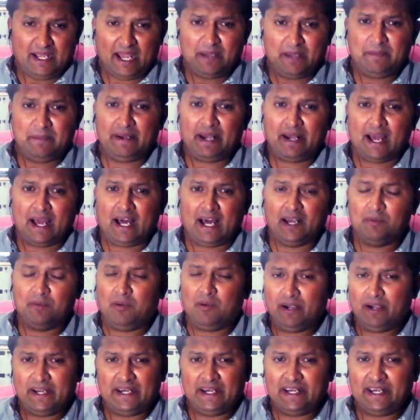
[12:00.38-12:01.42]
mean,
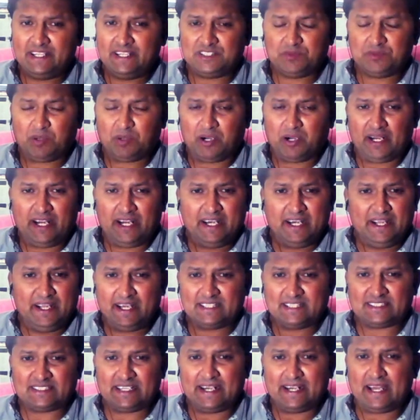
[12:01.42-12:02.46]
Almond in his model, he
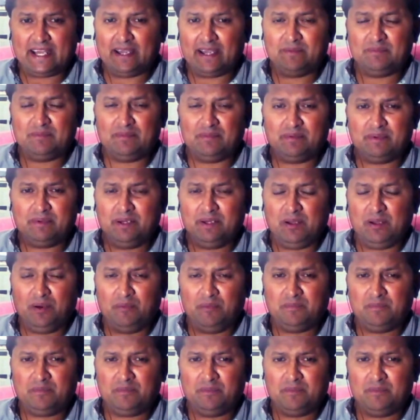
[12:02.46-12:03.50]
has said,
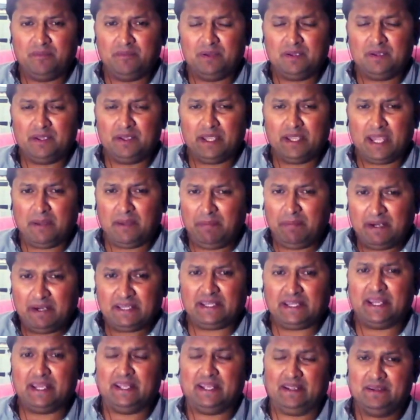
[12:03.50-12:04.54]

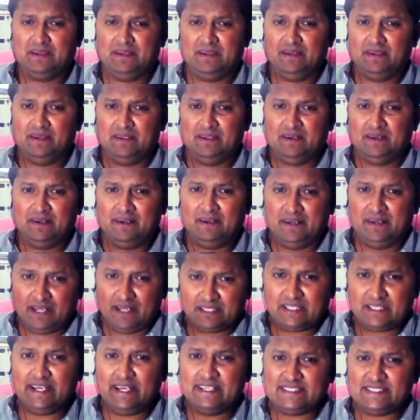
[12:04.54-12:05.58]
everything,
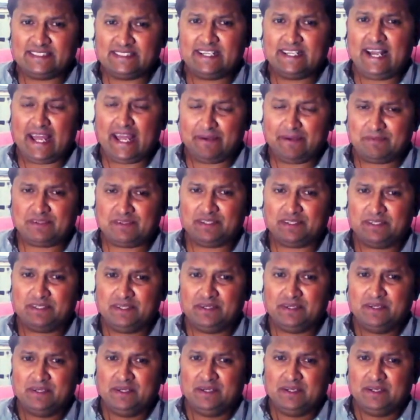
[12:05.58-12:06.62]
nothing is left
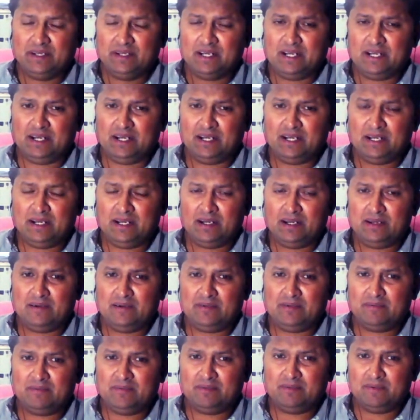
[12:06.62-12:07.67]
uh,
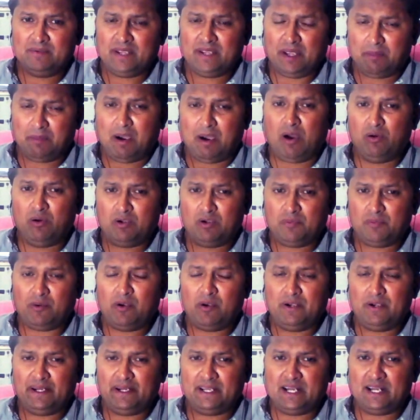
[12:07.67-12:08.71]
about
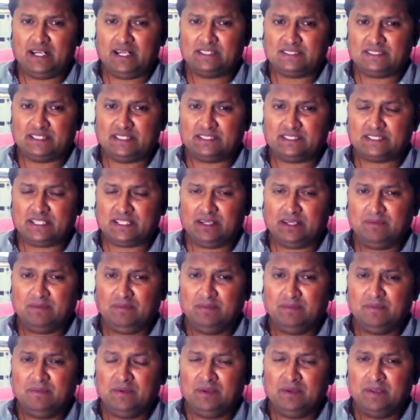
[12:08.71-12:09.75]
political system.
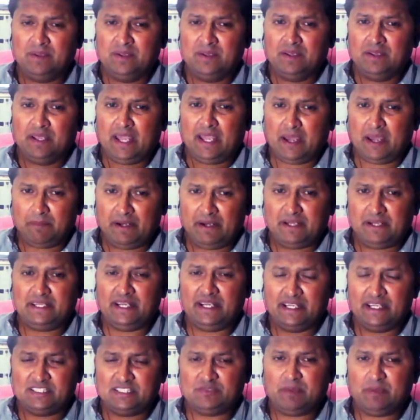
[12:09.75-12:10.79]
Everything
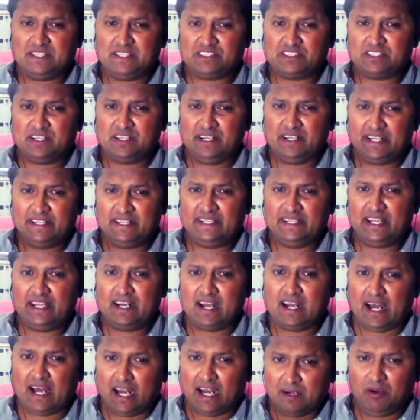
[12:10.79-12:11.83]
is mentioned in their
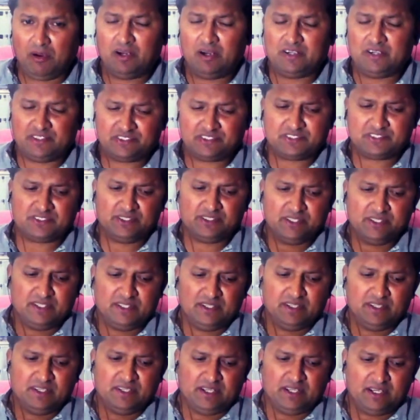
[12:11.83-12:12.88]
Almond's,
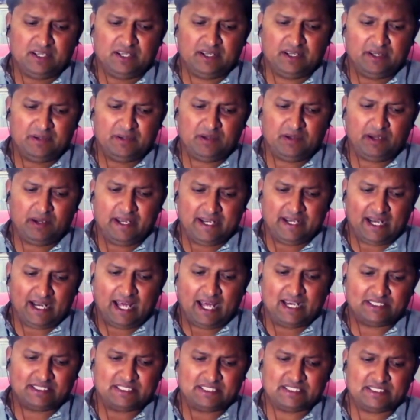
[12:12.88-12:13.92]

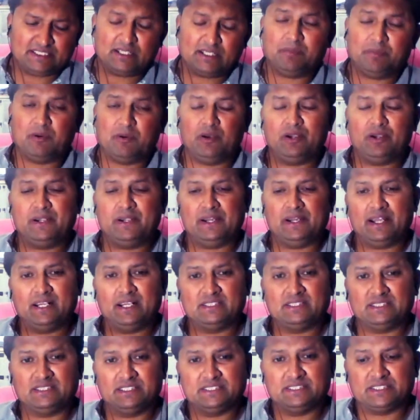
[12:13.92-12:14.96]
analysis of political
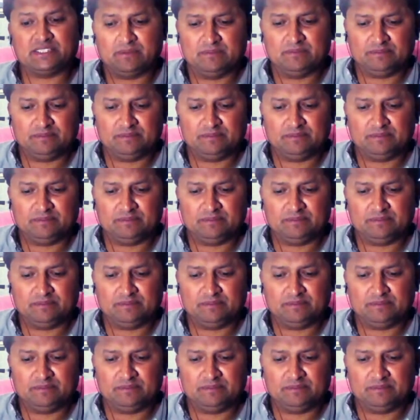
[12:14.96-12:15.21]
system.